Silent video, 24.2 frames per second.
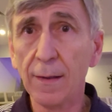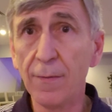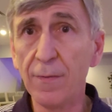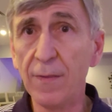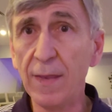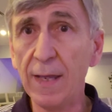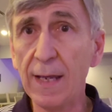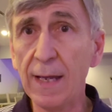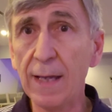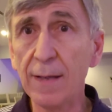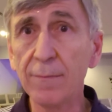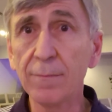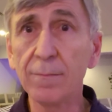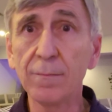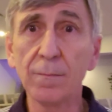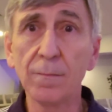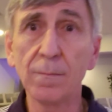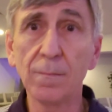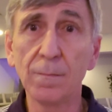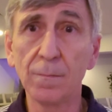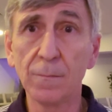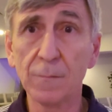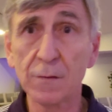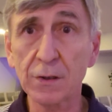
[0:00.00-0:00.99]
then
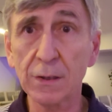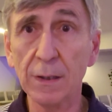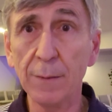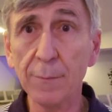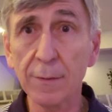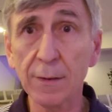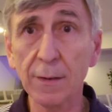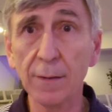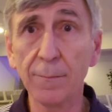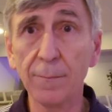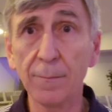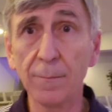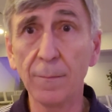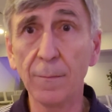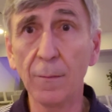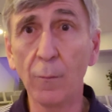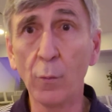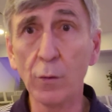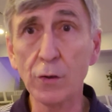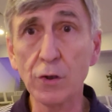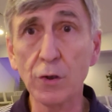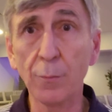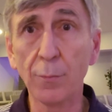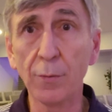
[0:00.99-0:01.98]
some of the
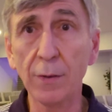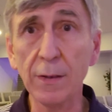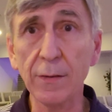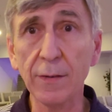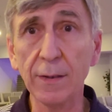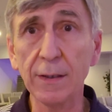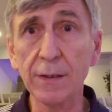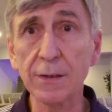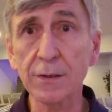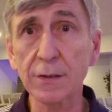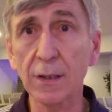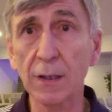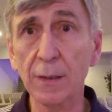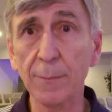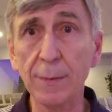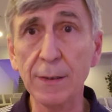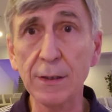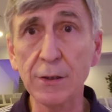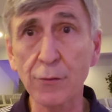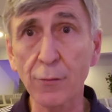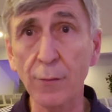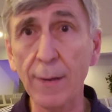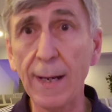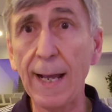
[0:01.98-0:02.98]
what you breathe in is going to be
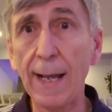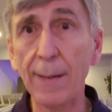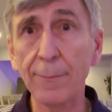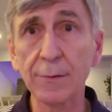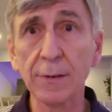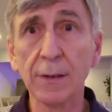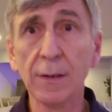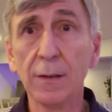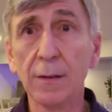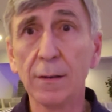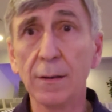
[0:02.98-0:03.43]
trapped